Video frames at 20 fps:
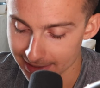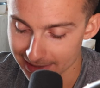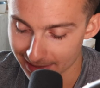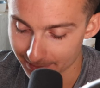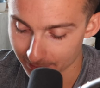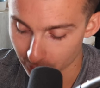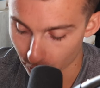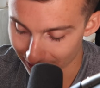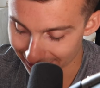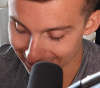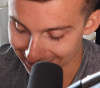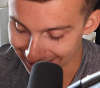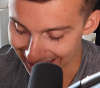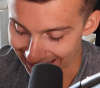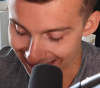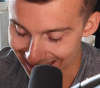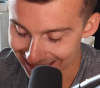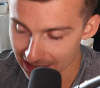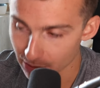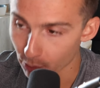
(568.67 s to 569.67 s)
and I'm going
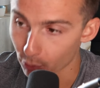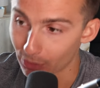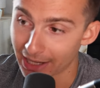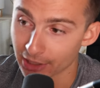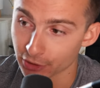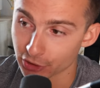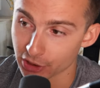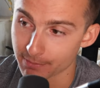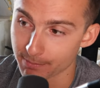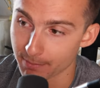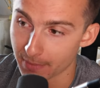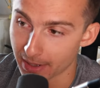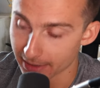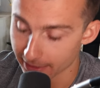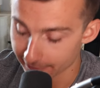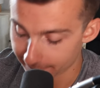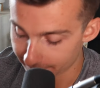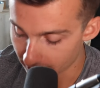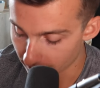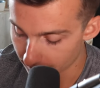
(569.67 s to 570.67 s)
to edit or actually
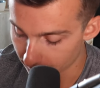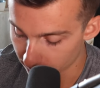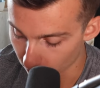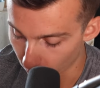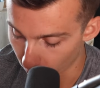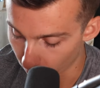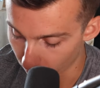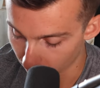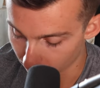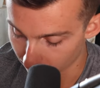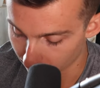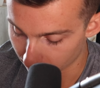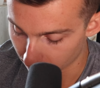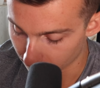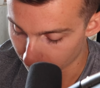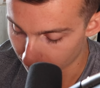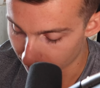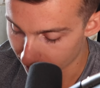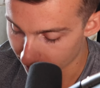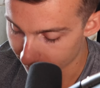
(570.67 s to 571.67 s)
modify this order. Click
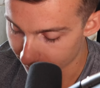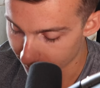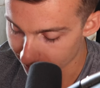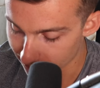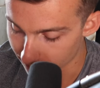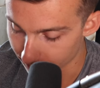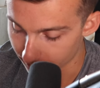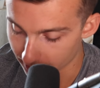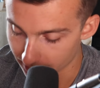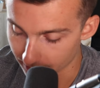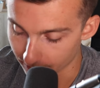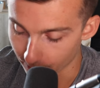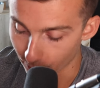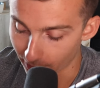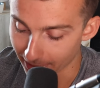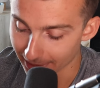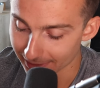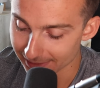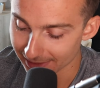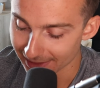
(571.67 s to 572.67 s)
on modify at the bottom
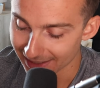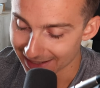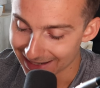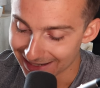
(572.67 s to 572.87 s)
right.